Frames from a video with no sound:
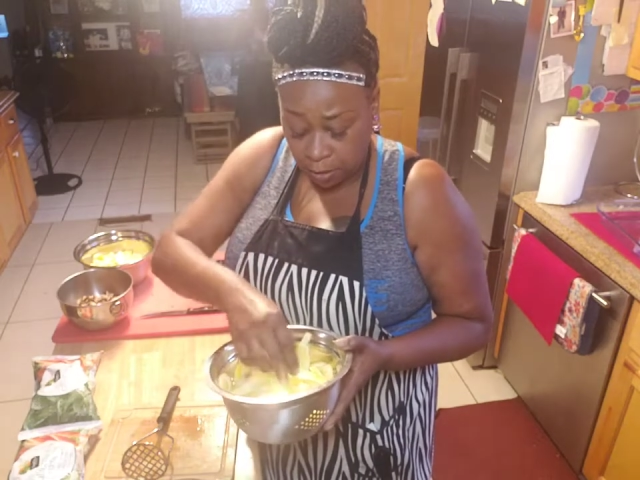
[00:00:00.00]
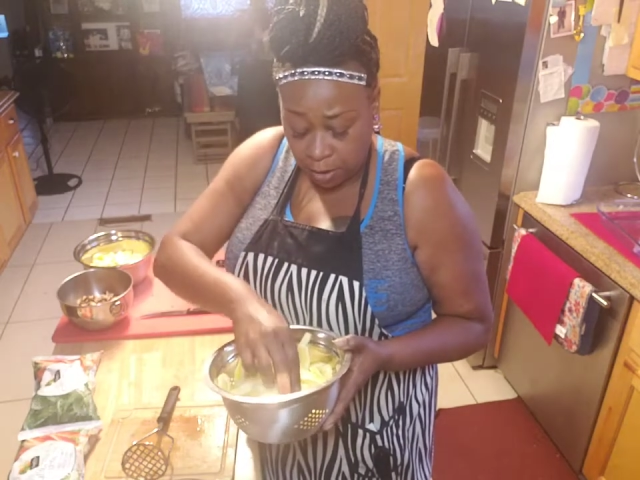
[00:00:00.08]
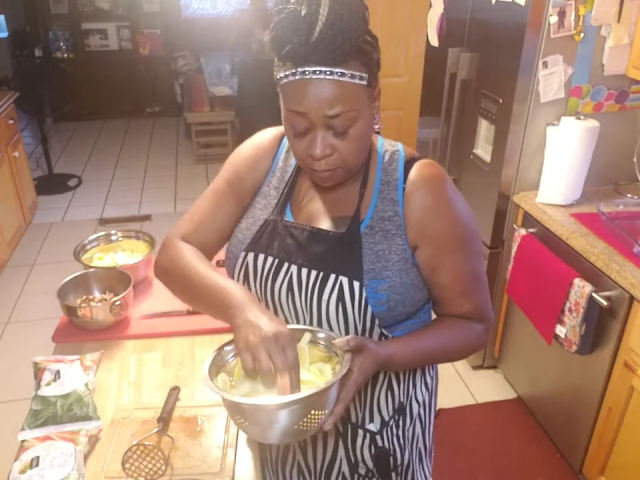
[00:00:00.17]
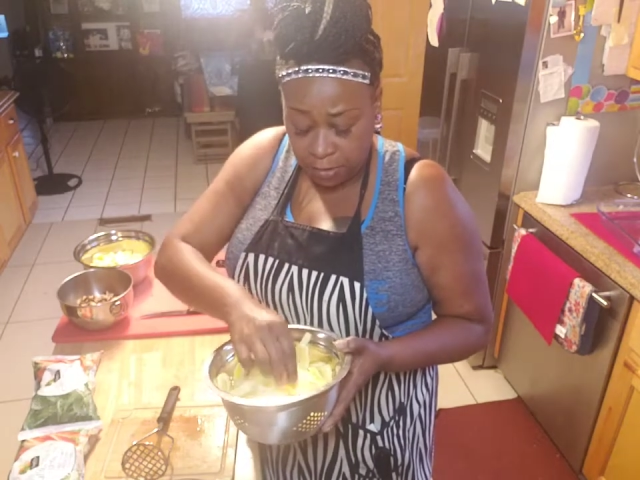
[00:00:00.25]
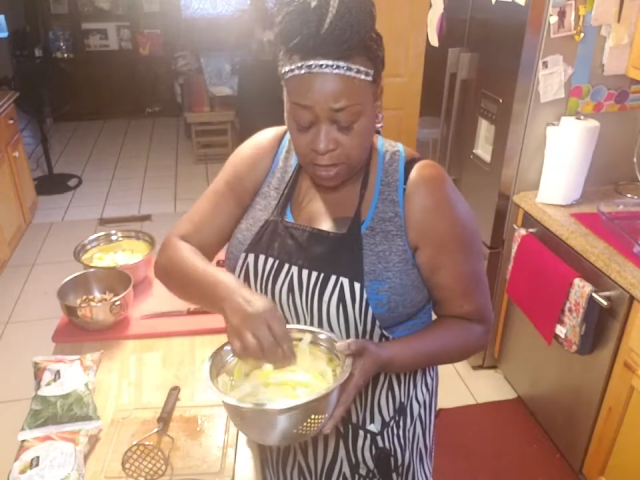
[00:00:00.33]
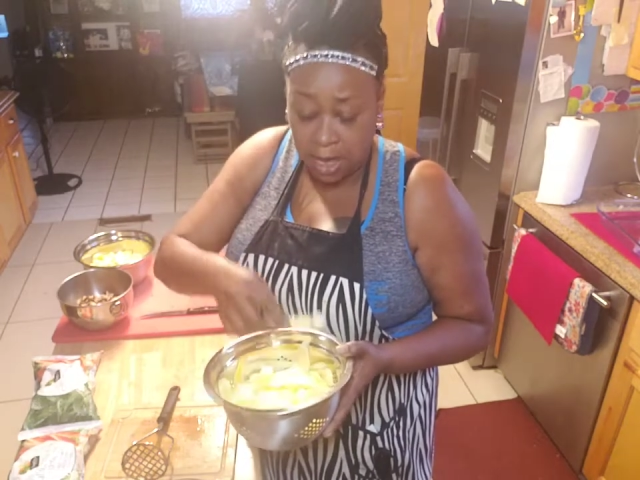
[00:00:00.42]

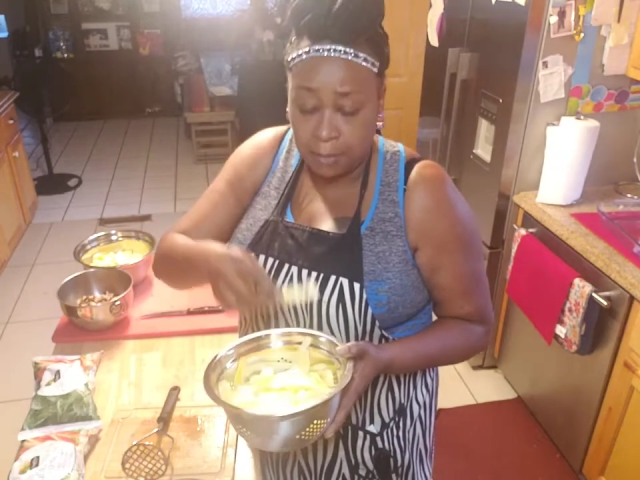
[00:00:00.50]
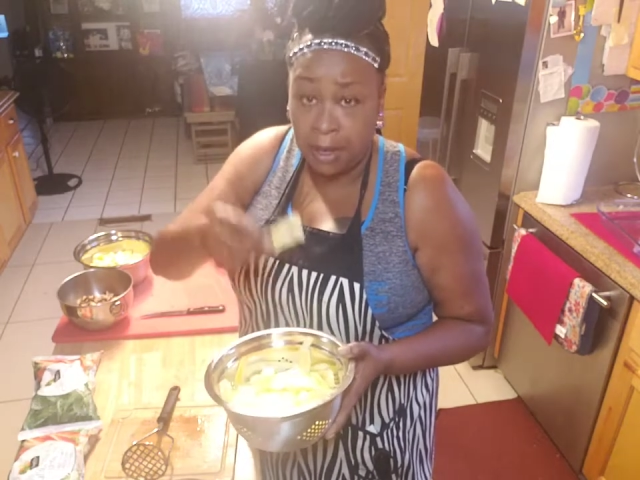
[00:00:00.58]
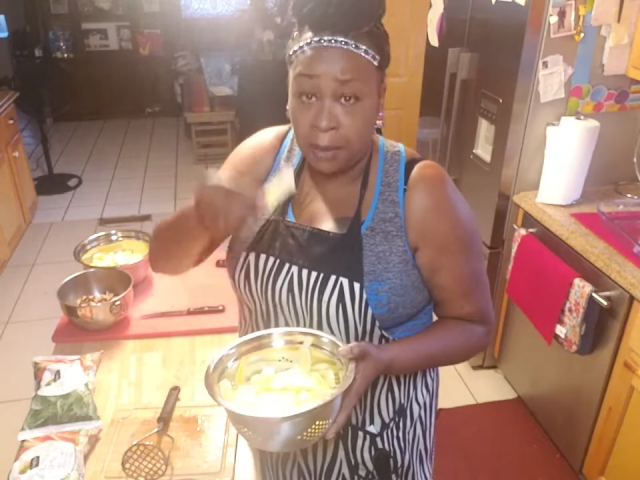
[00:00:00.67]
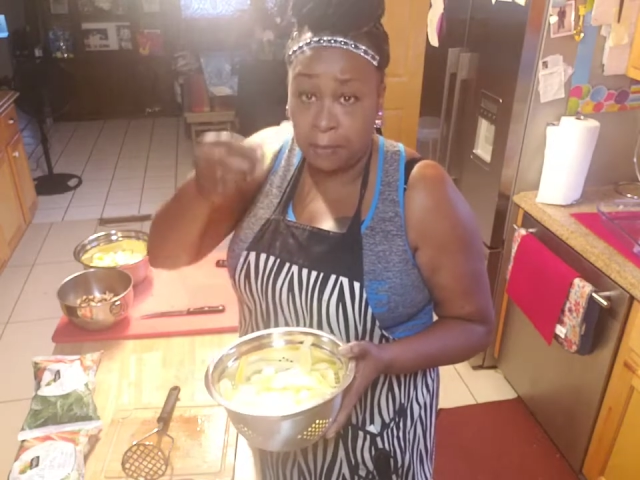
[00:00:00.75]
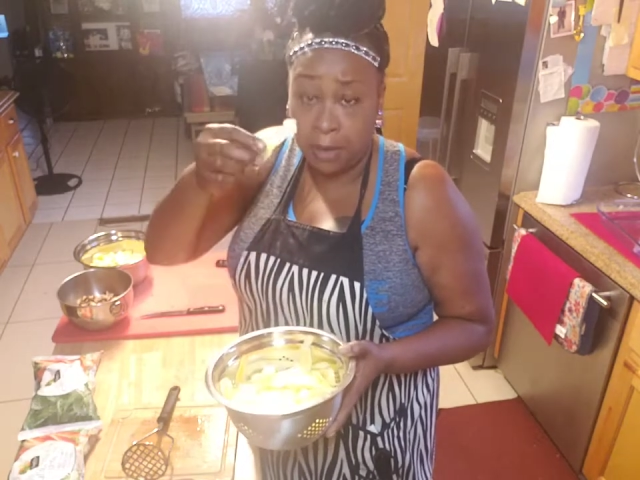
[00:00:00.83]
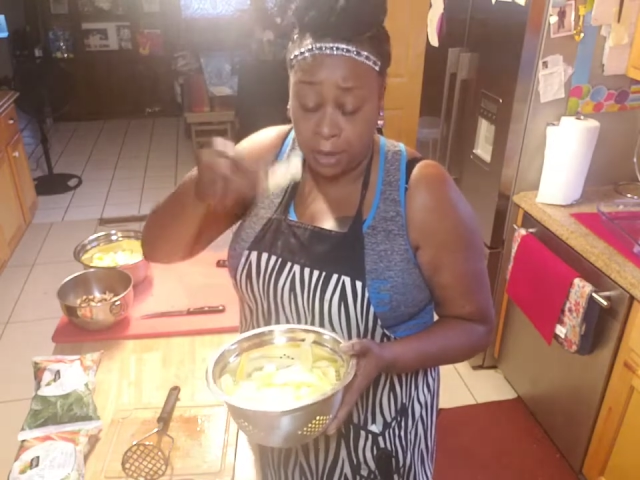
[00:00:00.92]
Some of them
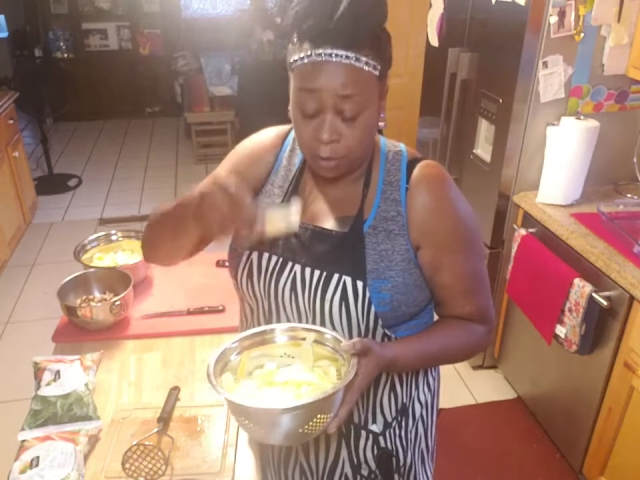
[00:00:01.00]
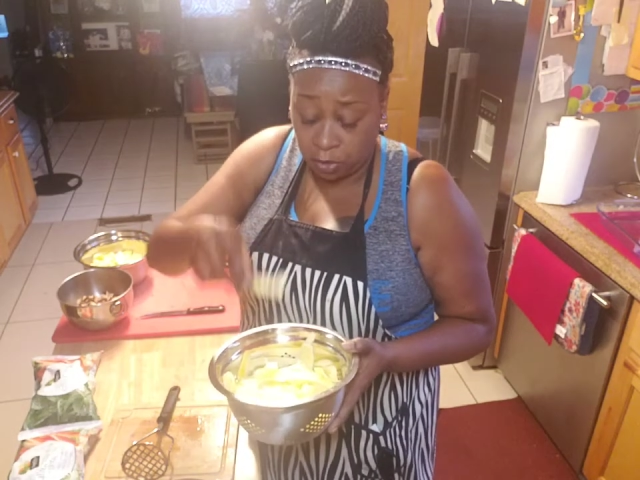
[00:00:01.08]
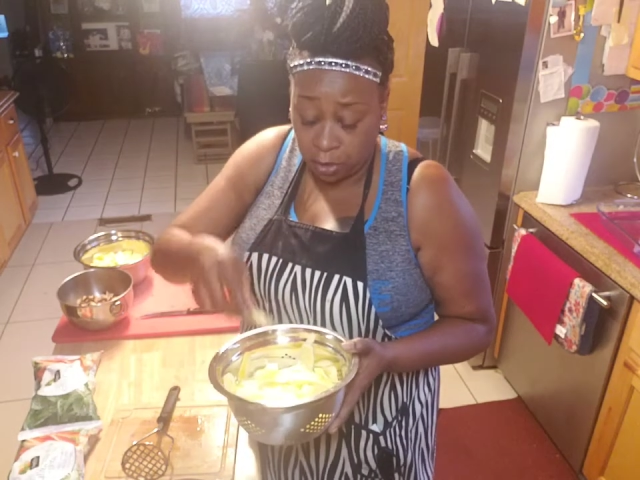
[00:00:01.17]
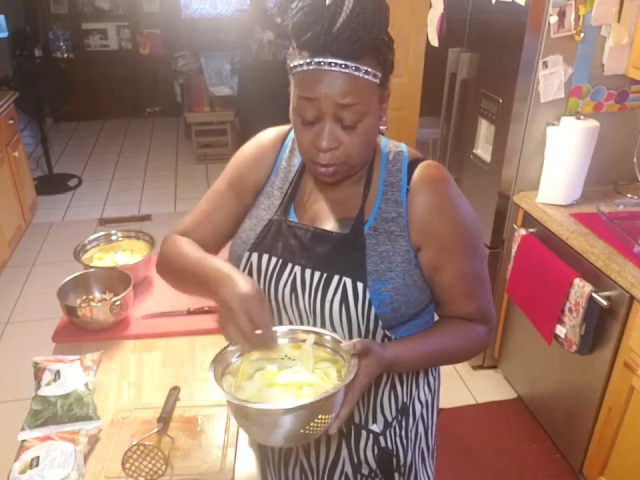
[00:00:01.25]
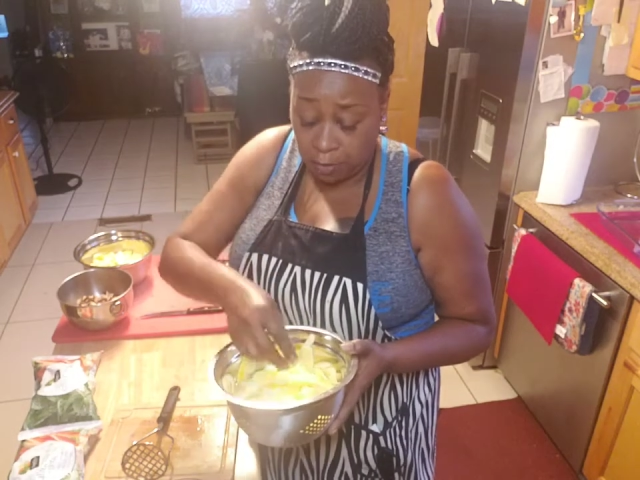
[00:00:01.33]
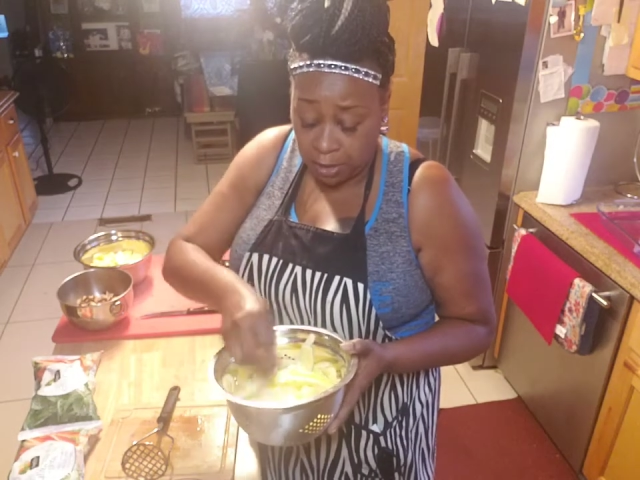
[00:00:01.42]
came out bigger,
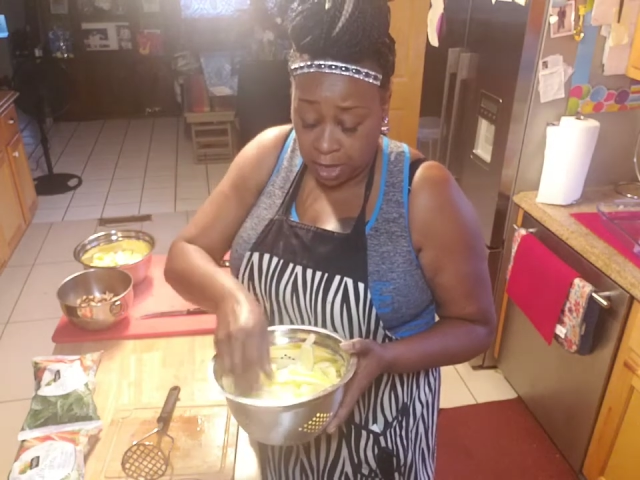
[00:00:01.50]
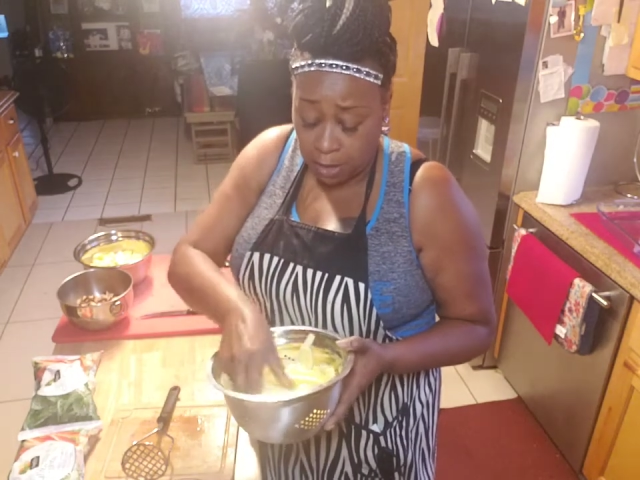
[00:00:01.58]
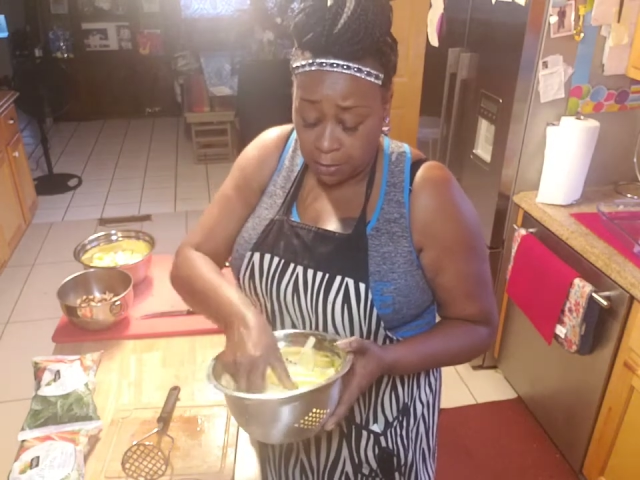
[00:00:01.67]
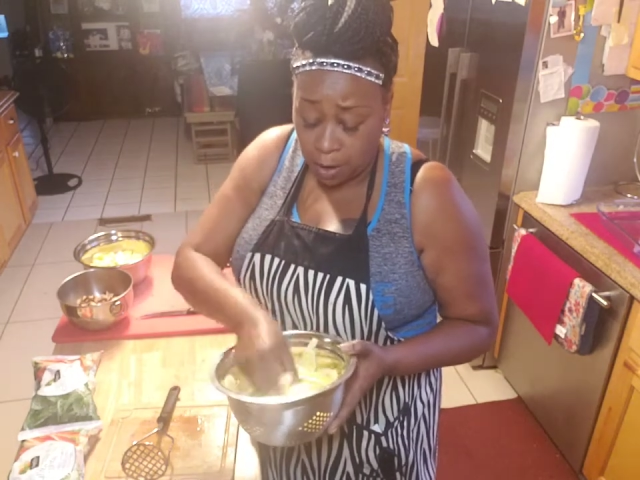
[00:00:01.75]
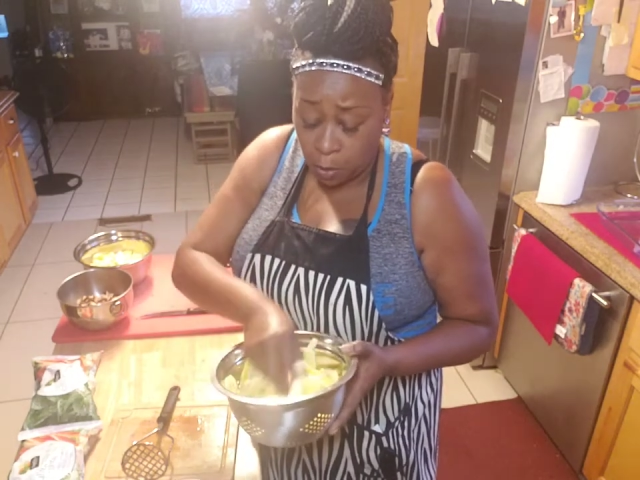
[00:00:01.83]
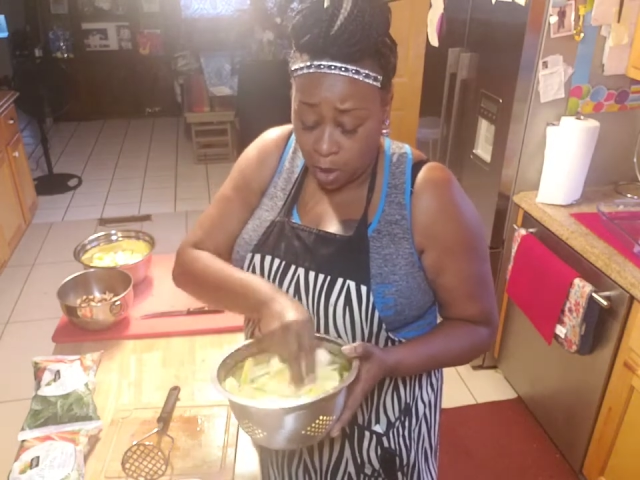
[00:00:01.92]
some of
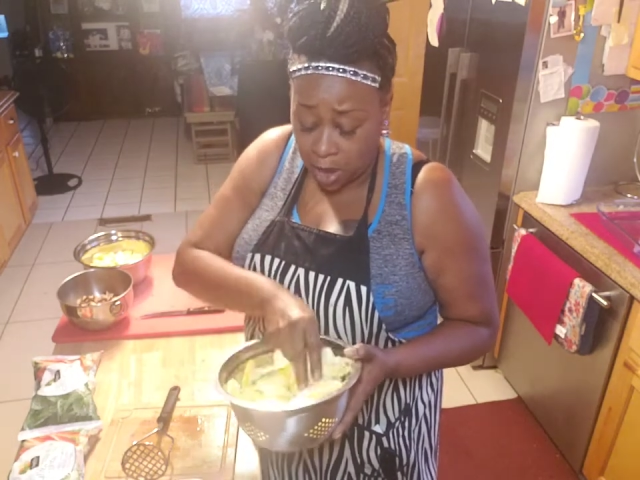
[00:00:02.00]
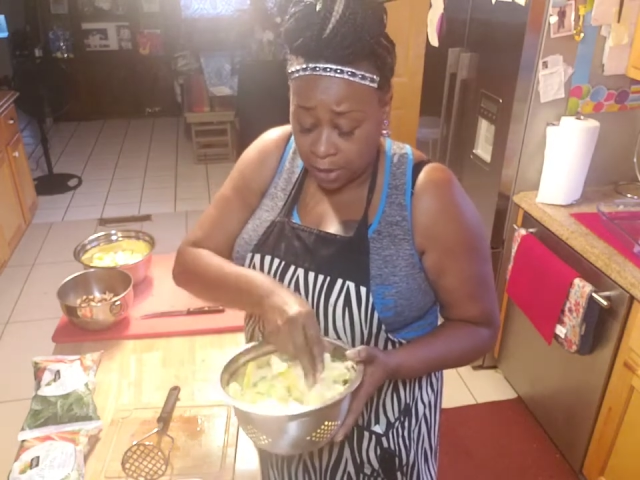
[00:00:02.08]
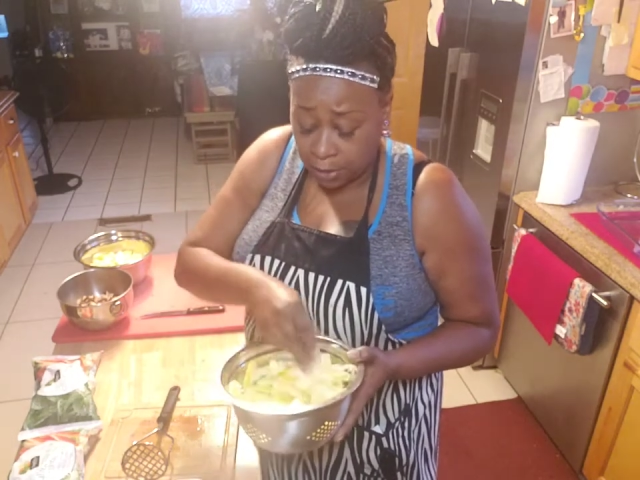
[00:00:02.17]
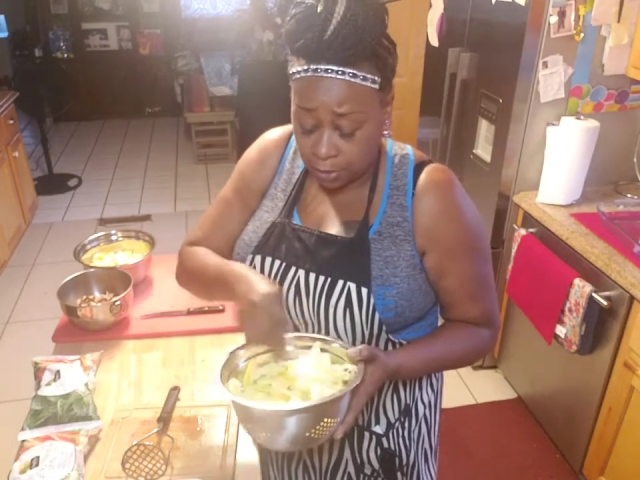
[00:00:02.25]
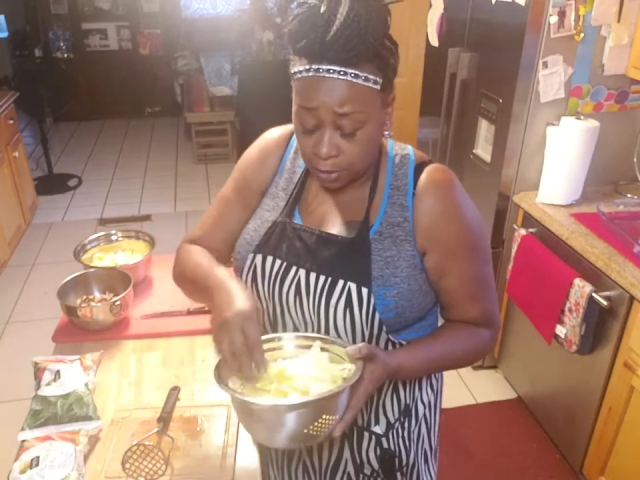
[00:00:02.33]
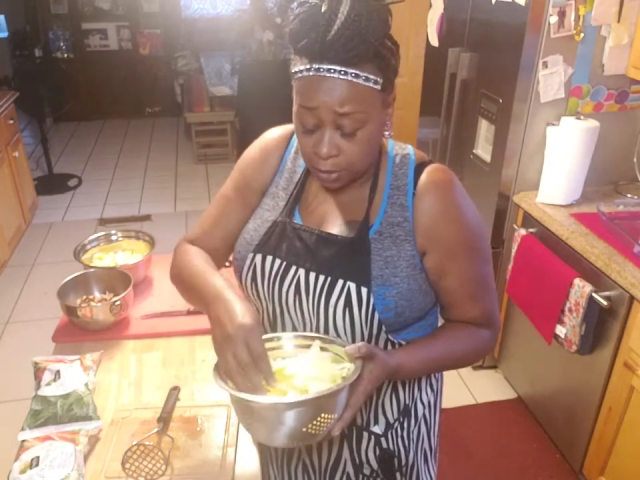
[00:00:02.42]
them came out
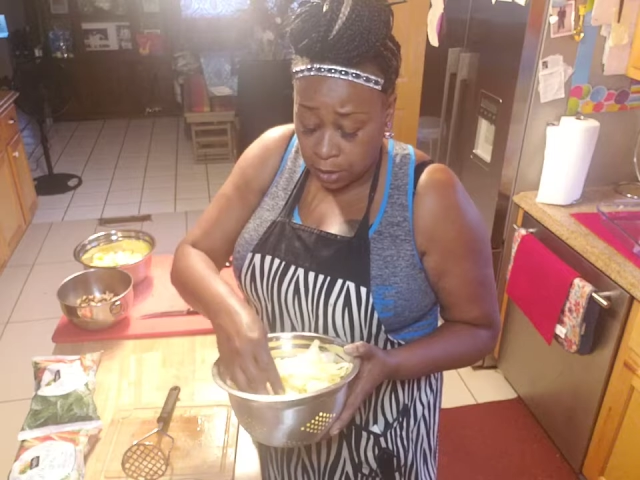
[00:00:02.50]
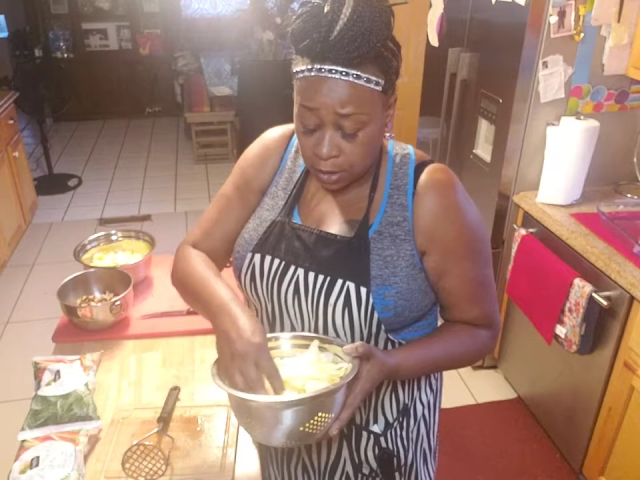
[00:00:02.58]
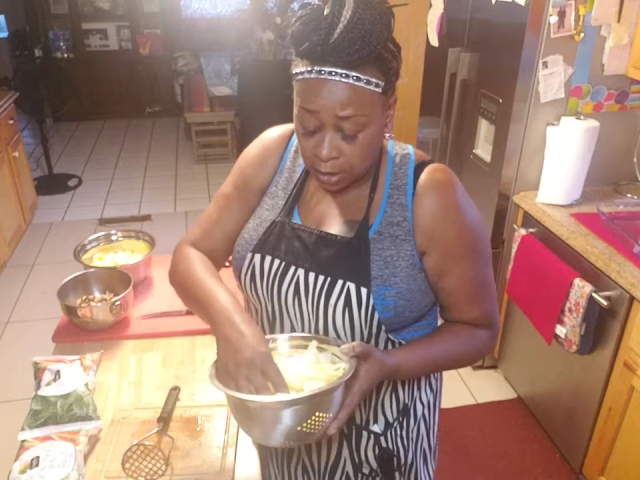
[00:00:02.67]
wider.